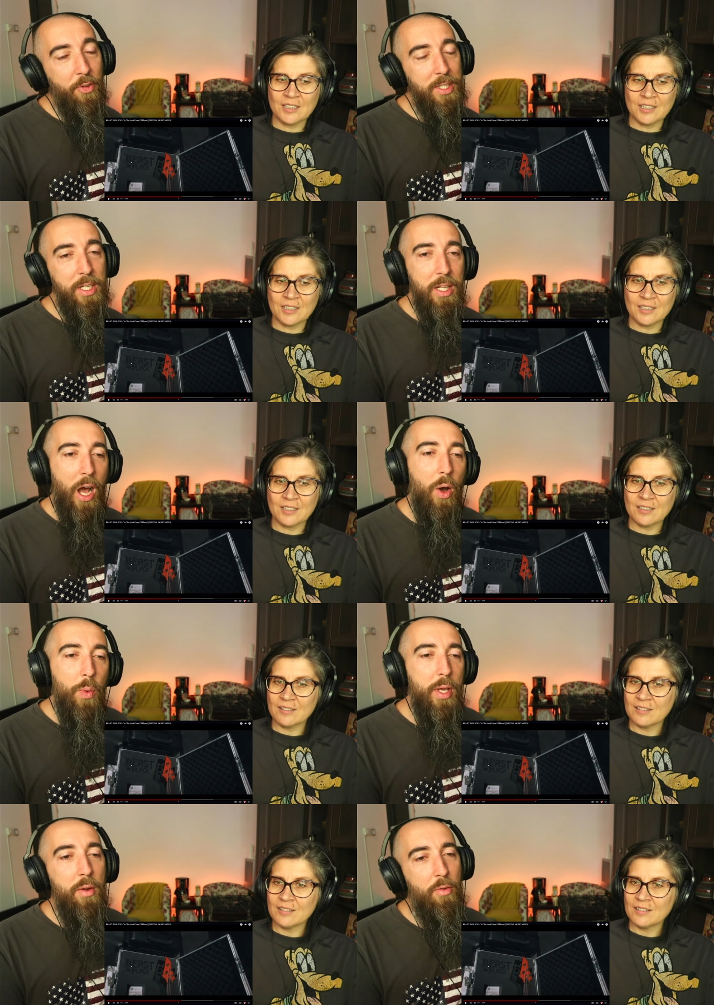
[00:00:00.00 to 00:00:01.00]
Speaker 1: really fascinated
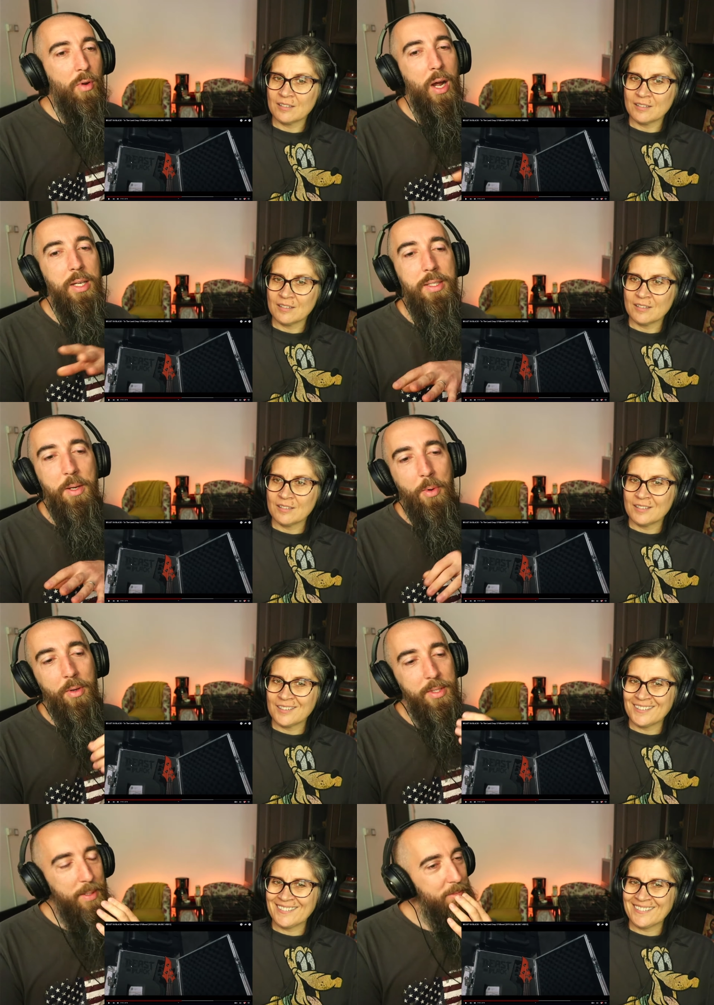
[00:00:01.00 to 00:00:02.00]
how he writes
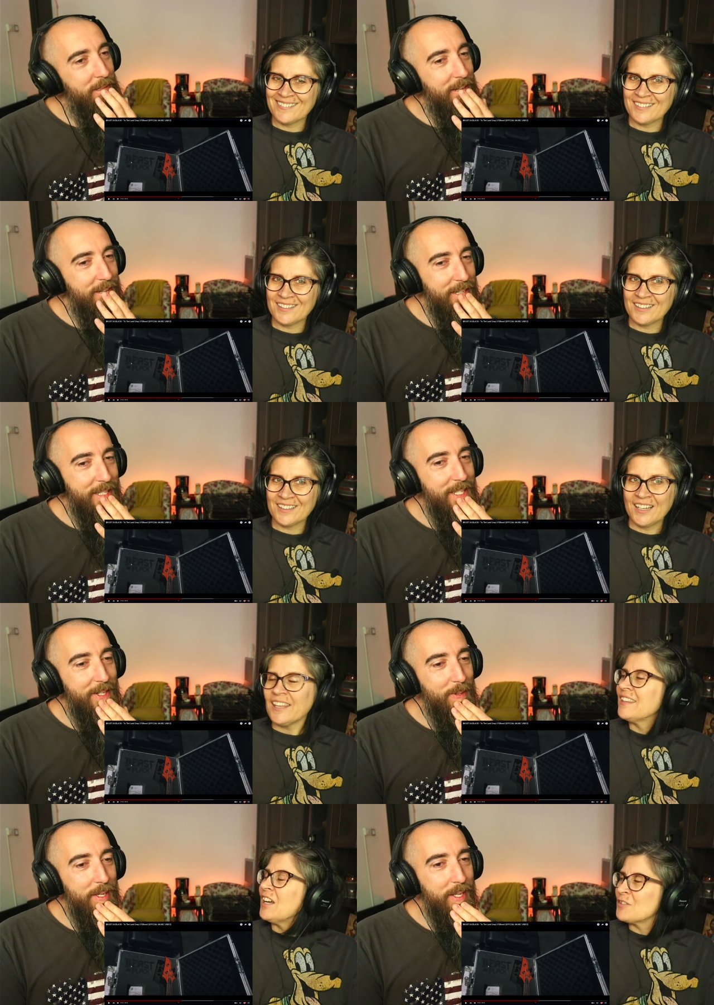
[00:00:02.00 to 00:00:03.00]
about something like that.
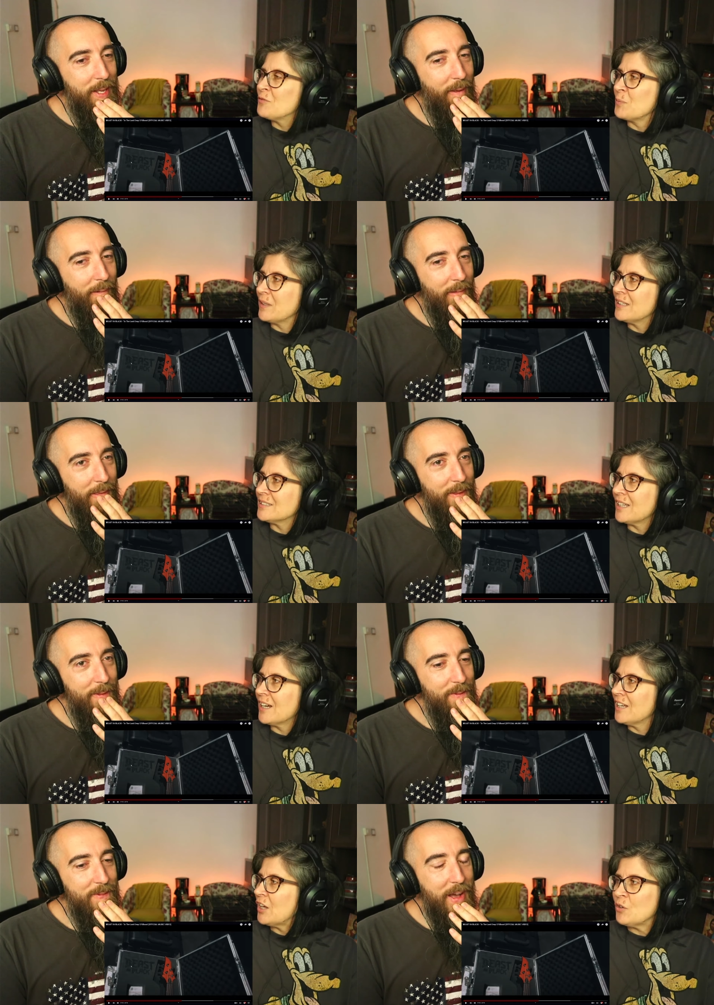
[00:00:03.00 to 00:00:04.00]
You know, that's
Speaker 2: for me. It's
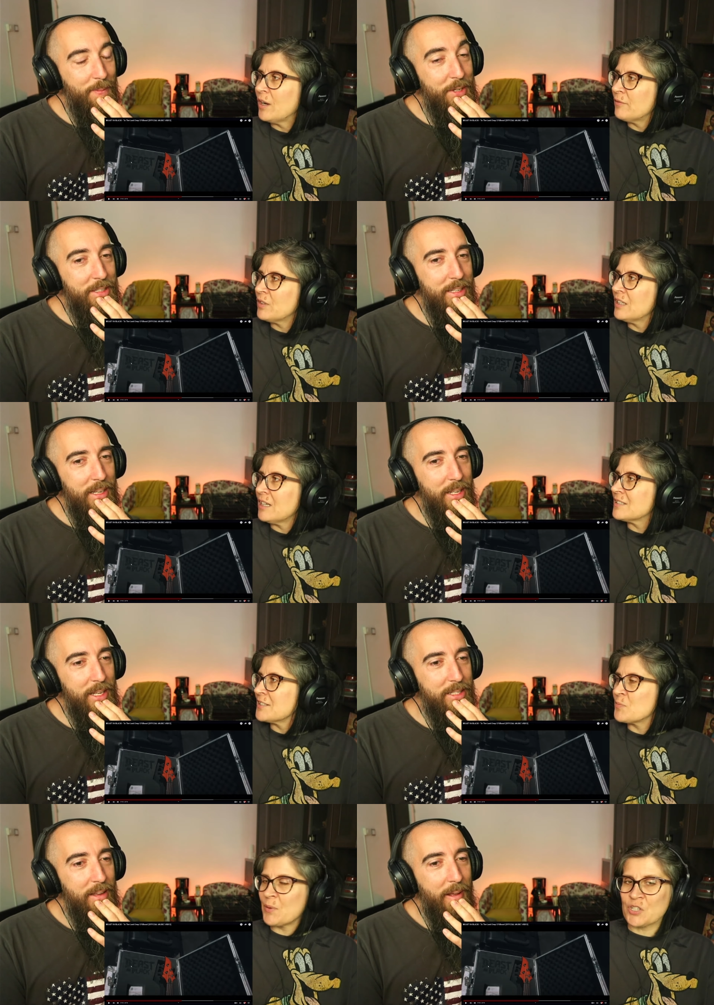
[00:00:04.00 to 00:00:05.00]
like, uh, yeah, you I'm have just to, thinking
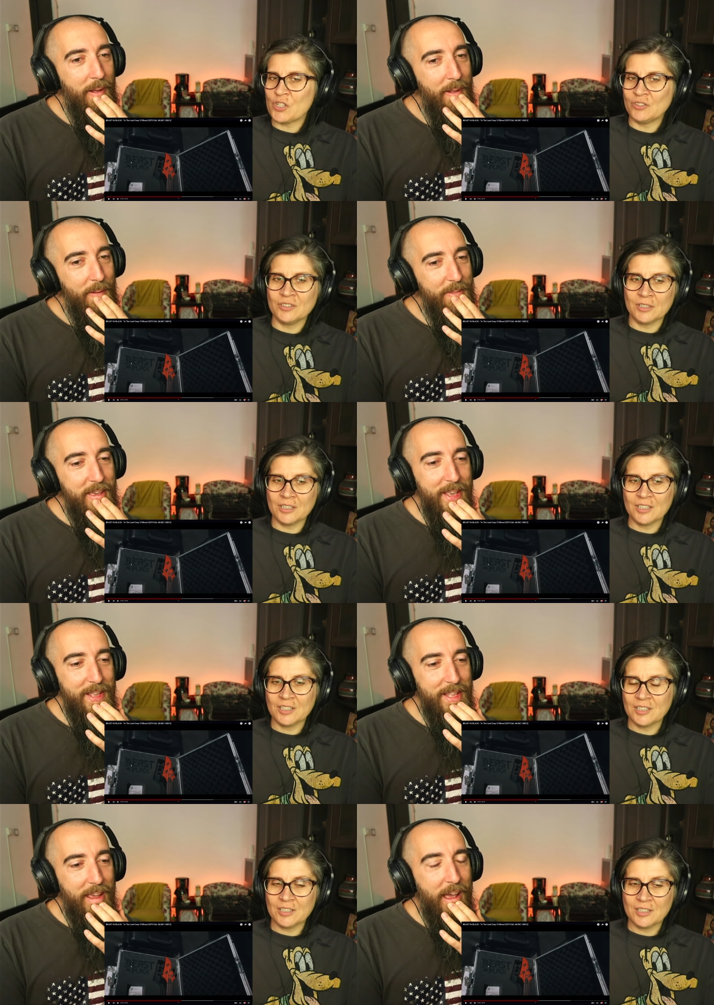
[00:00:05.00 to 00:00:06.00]
that's
Speaker 1: special.
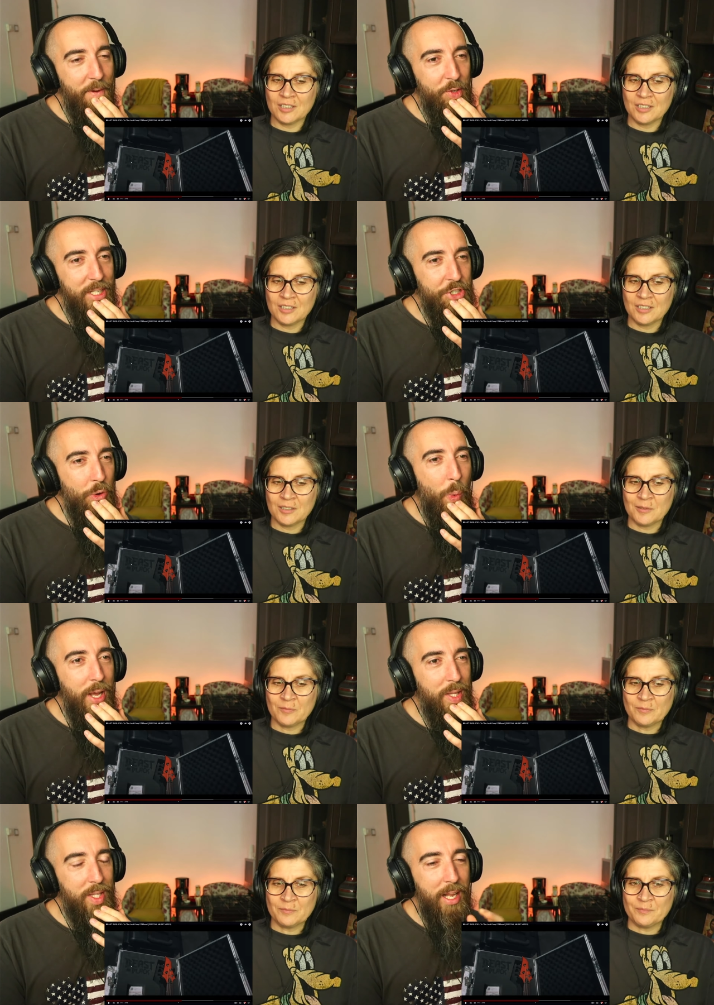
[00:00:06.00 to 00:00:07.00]
They they have such a
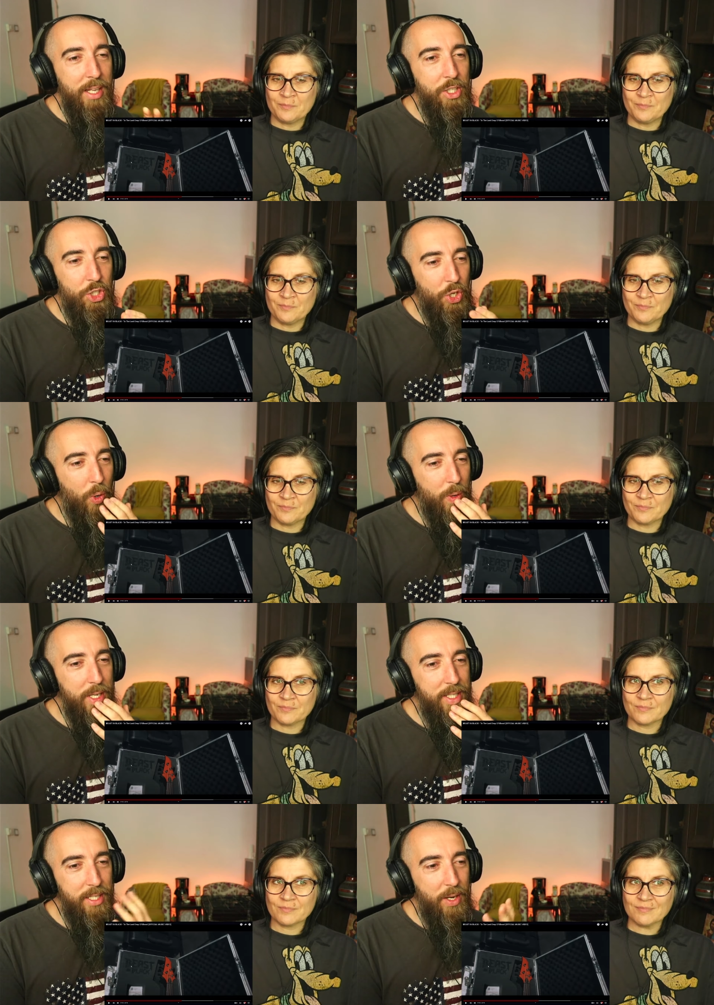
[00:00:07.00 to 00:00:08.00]
way of telling
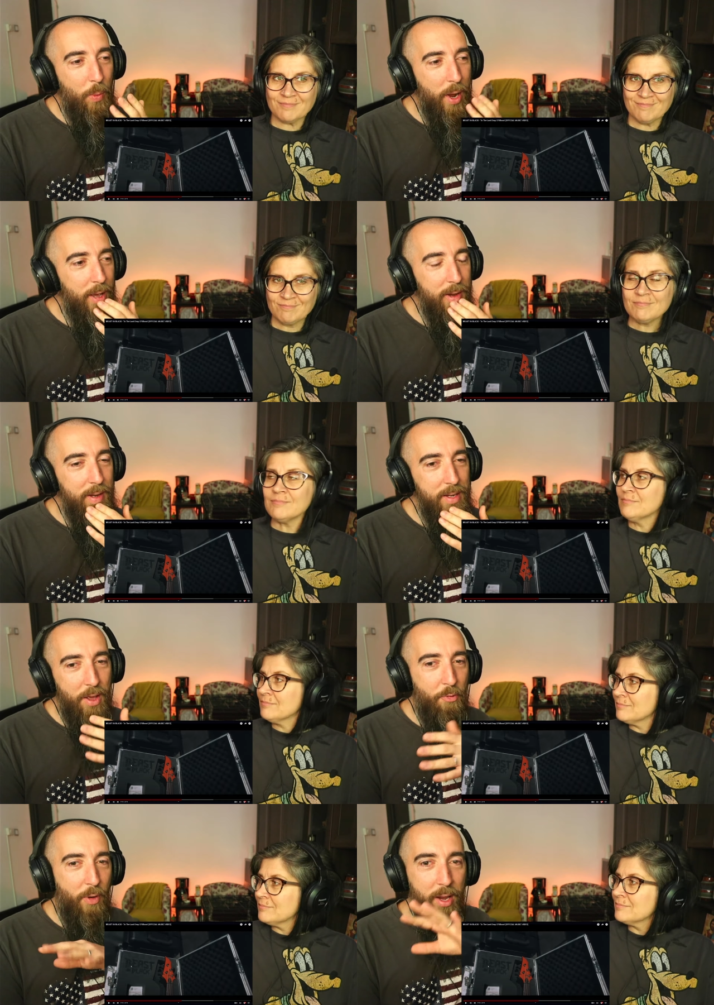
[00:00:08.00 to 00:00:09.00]
stories in a way, and mm-hmm. they